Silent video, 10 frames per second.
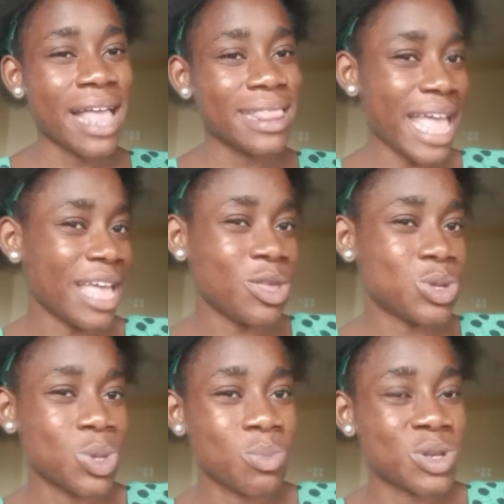Thank
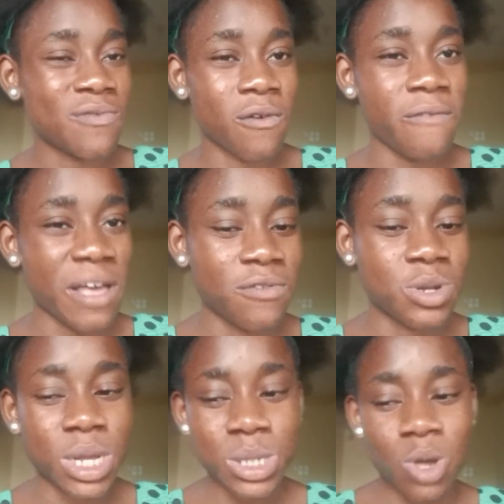you so much for
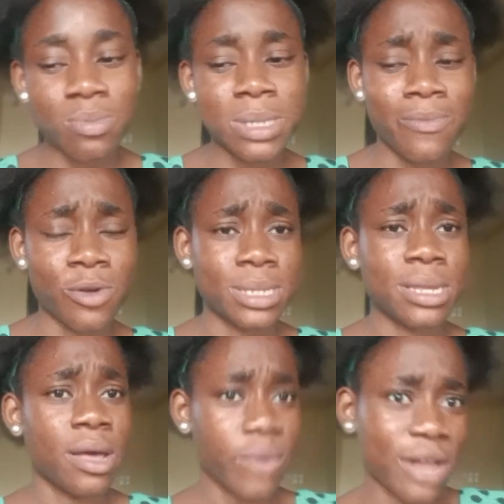500 subs, but
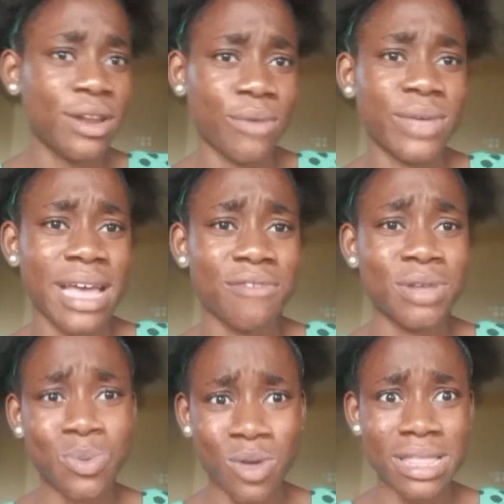I know that we can
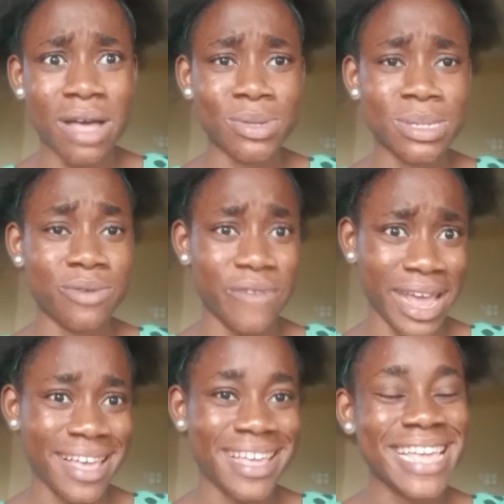reach 1,000,
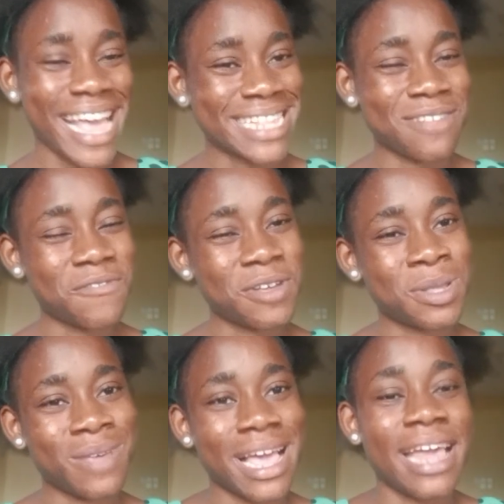right? Yes, of
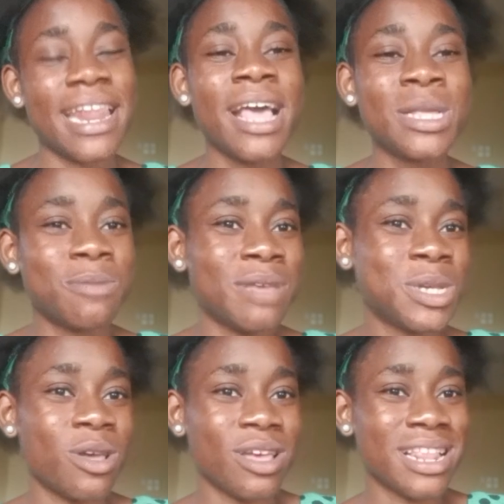course we can. So make
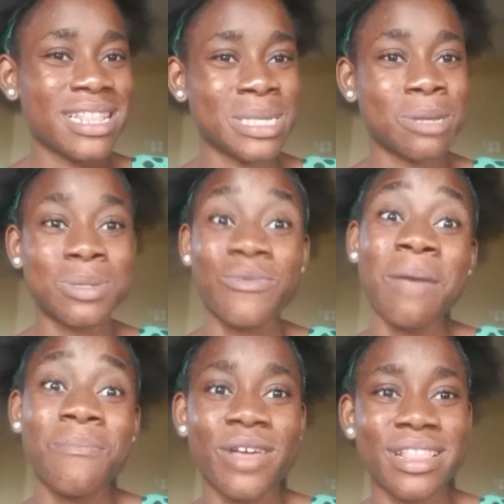sure you click the
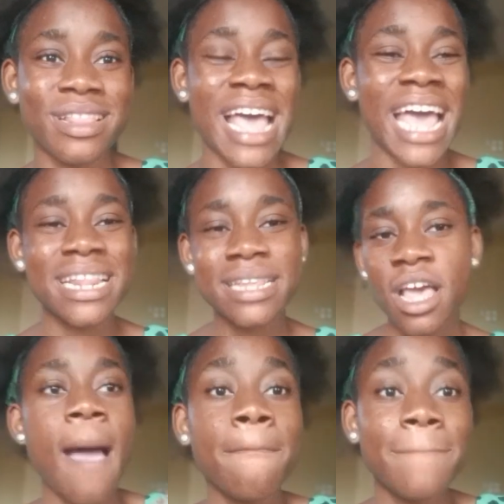subscribe button and
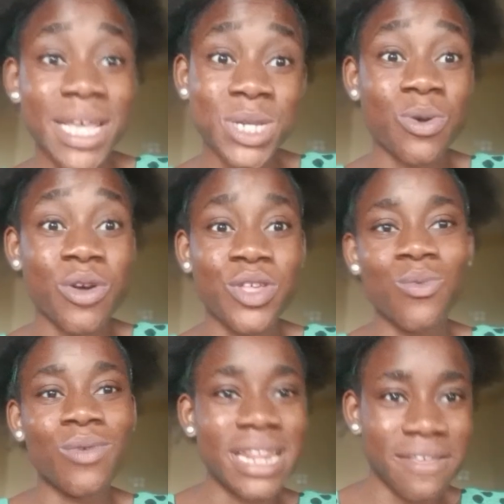make sure
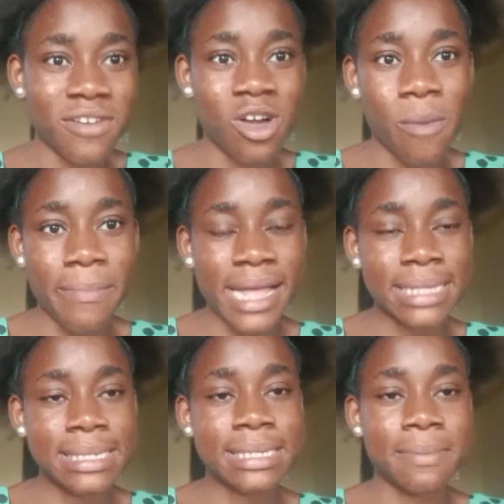you leave a
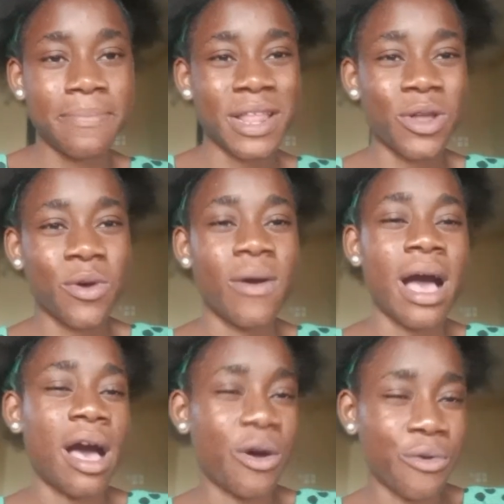comment below.
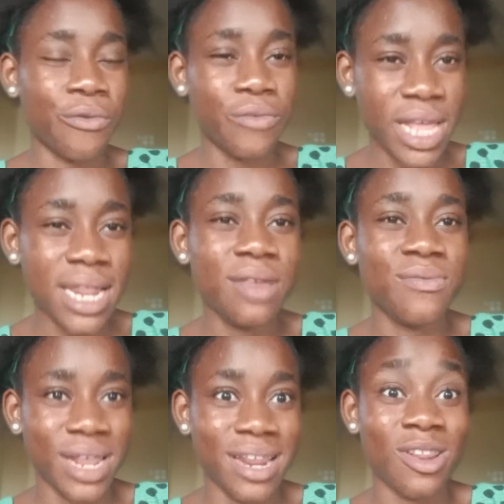I really,
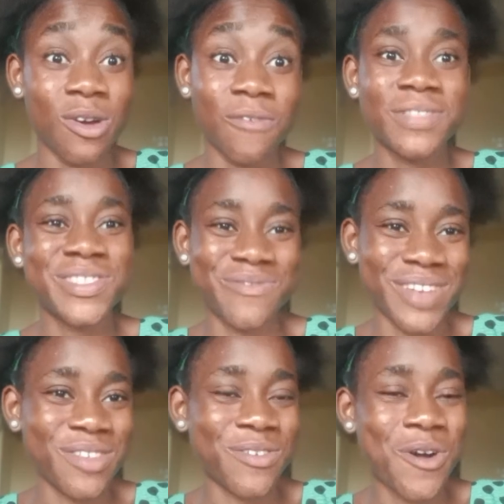really love to read your